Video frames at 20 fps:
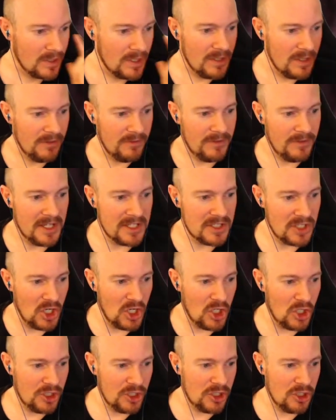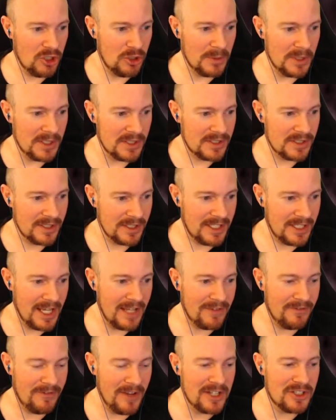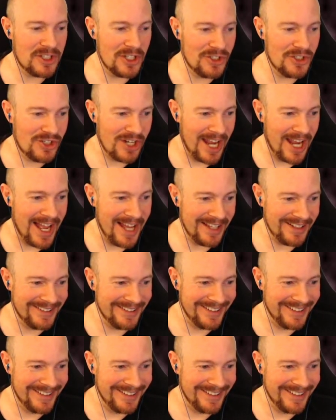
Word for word: Vent all the humans. Get vented, chat.